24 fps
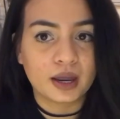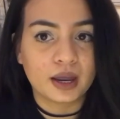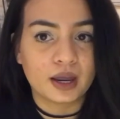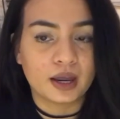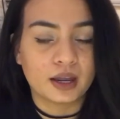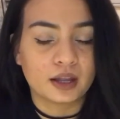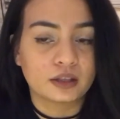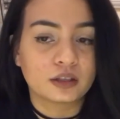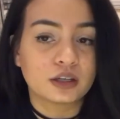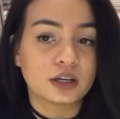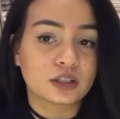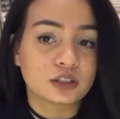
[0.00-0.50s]

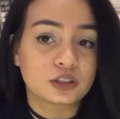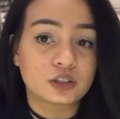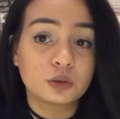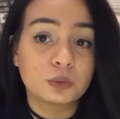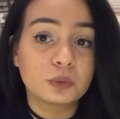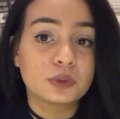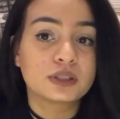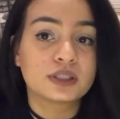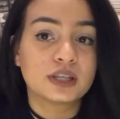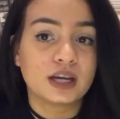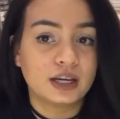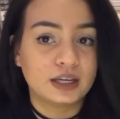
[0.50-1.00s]
and a
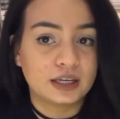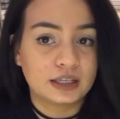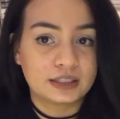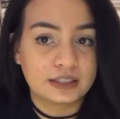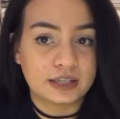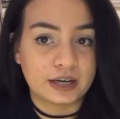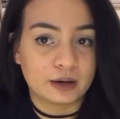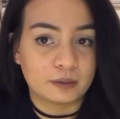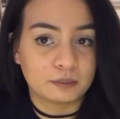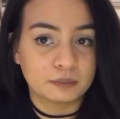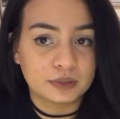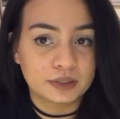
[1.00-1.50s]
suicide
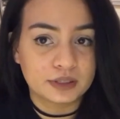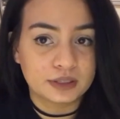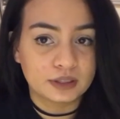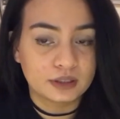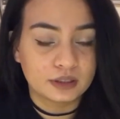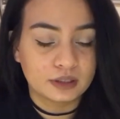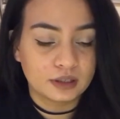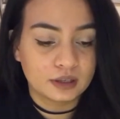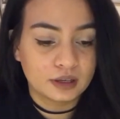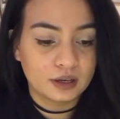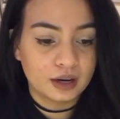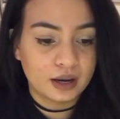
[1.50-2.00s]
attempt,
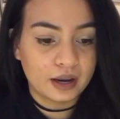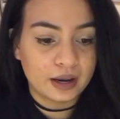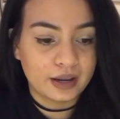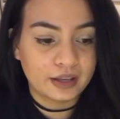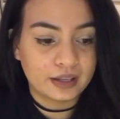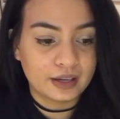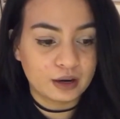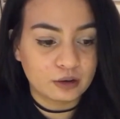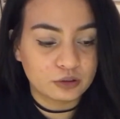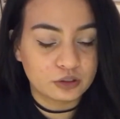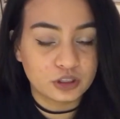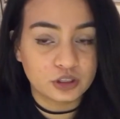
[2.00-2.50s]

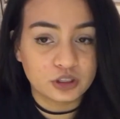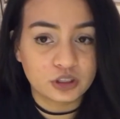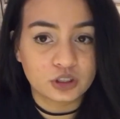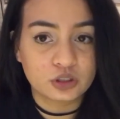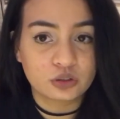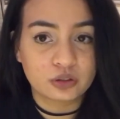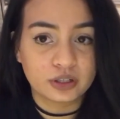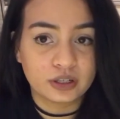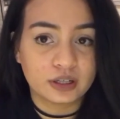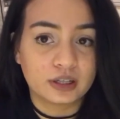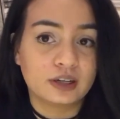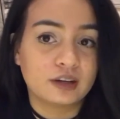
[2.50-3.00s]
and now she's just
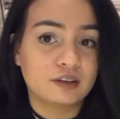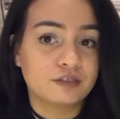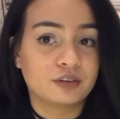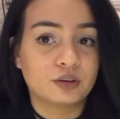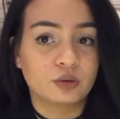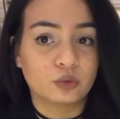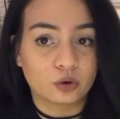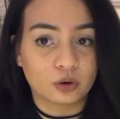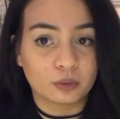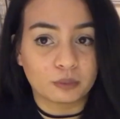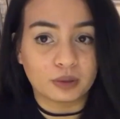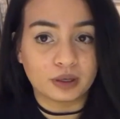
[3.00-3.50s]
trying to live a
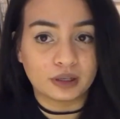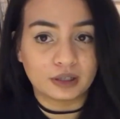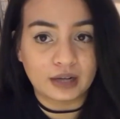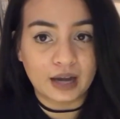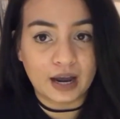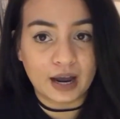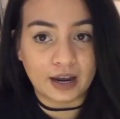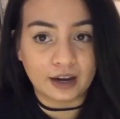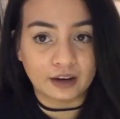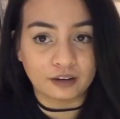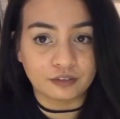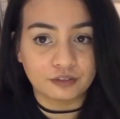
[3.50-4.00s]
normal
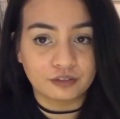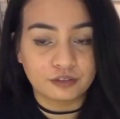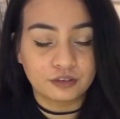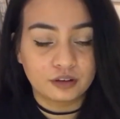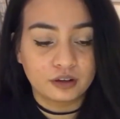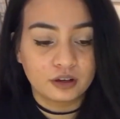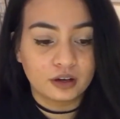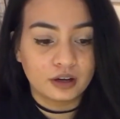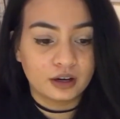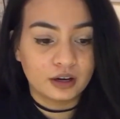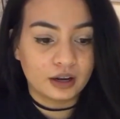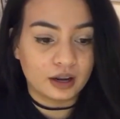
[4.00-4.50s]
life.
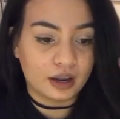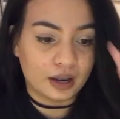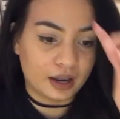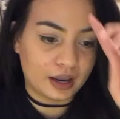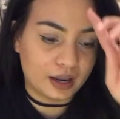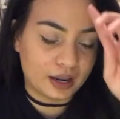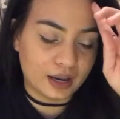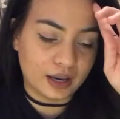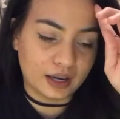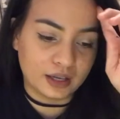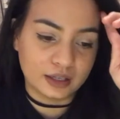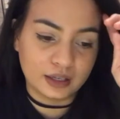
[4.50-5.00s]

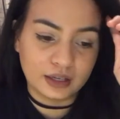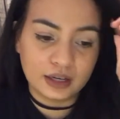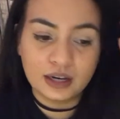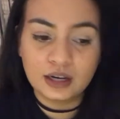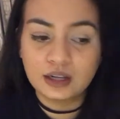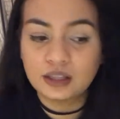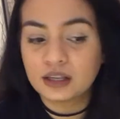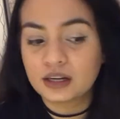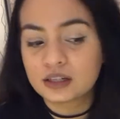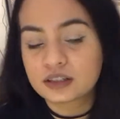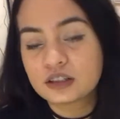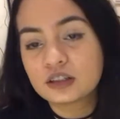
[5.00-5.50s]
And he
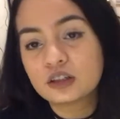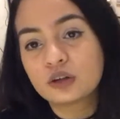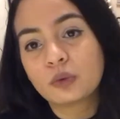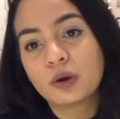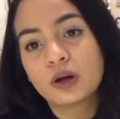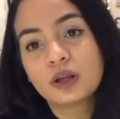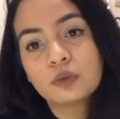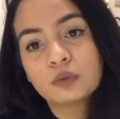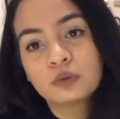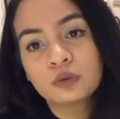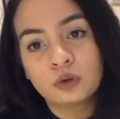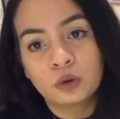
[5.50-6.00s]
doesn't
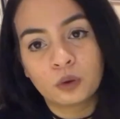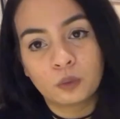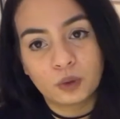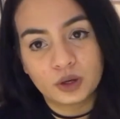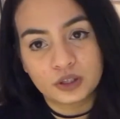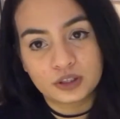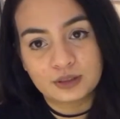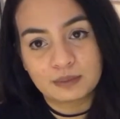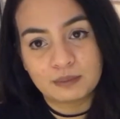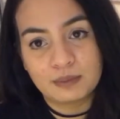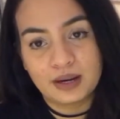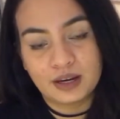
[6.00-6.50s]
quite know
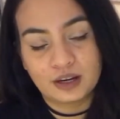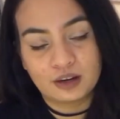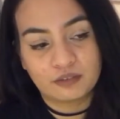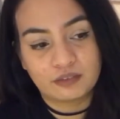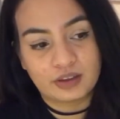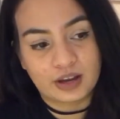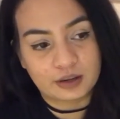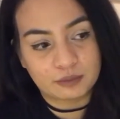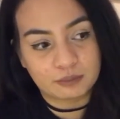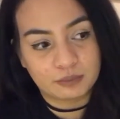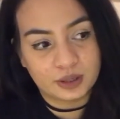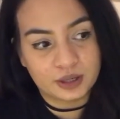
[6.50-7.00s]
what to make of
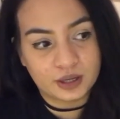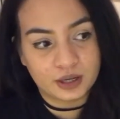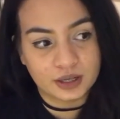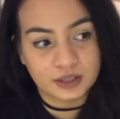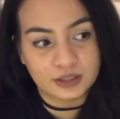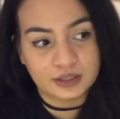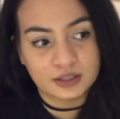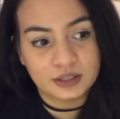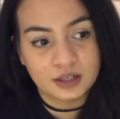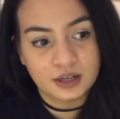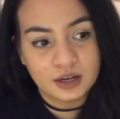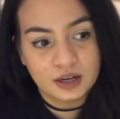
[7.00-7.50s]
that
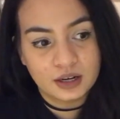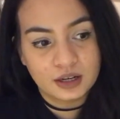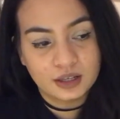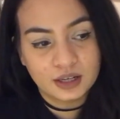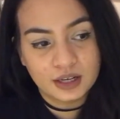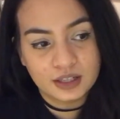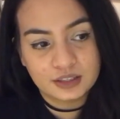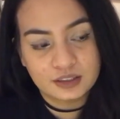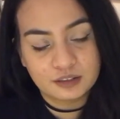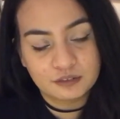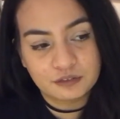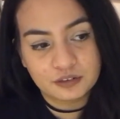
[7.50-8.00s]
because
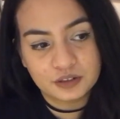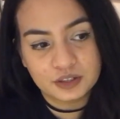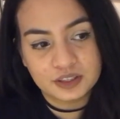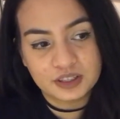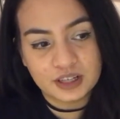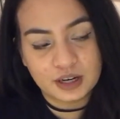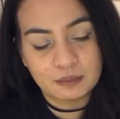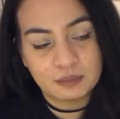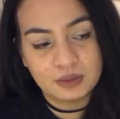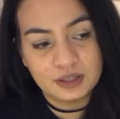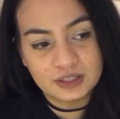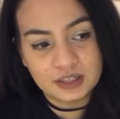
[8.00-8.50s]
that's the first
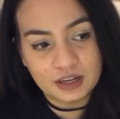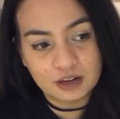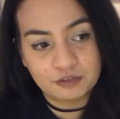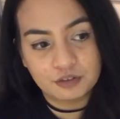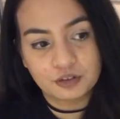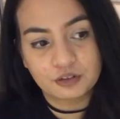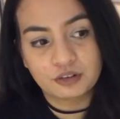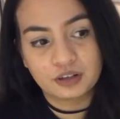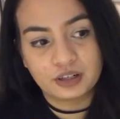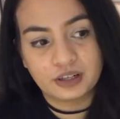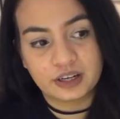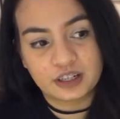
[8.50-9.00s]
time he's
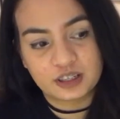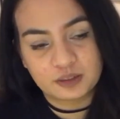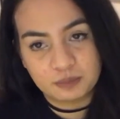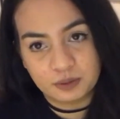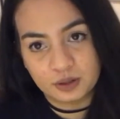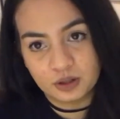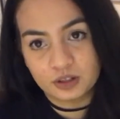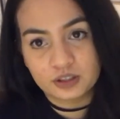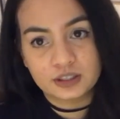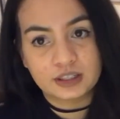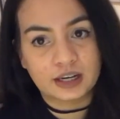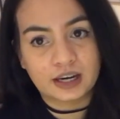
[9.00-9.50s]
ever really
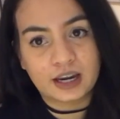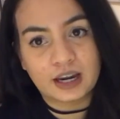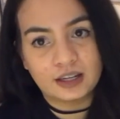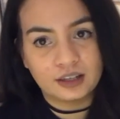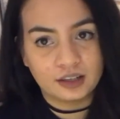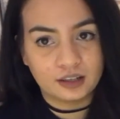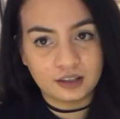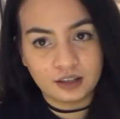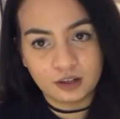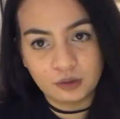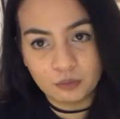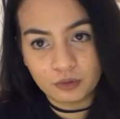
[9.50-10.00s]
experienced like
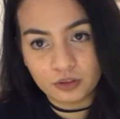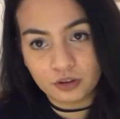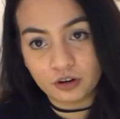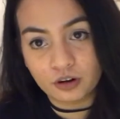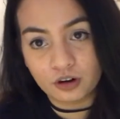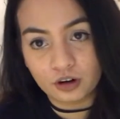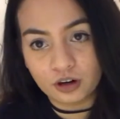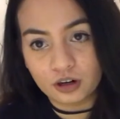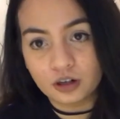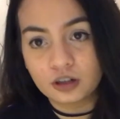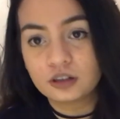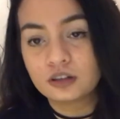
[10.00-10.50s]
anything with a
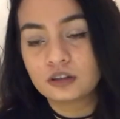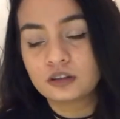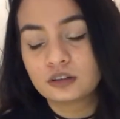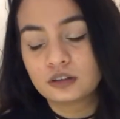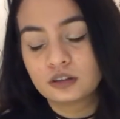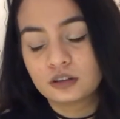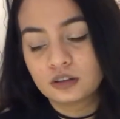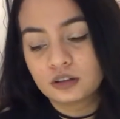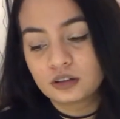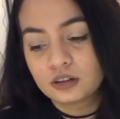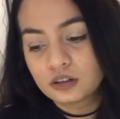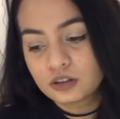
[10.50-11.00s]
girl.
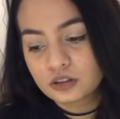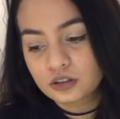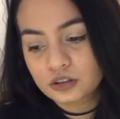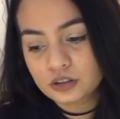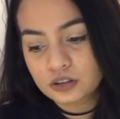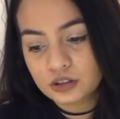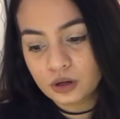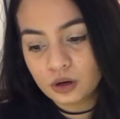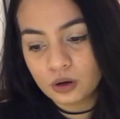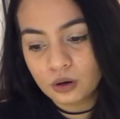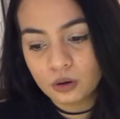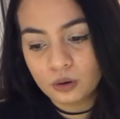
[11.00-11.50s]

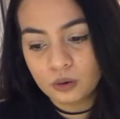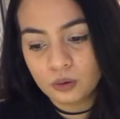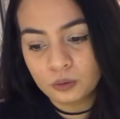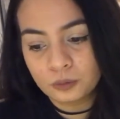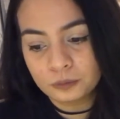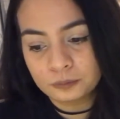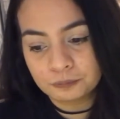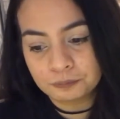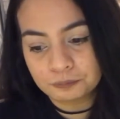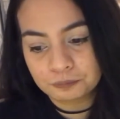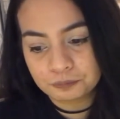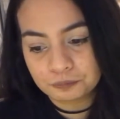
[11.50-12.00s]

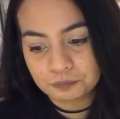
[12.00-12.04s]
So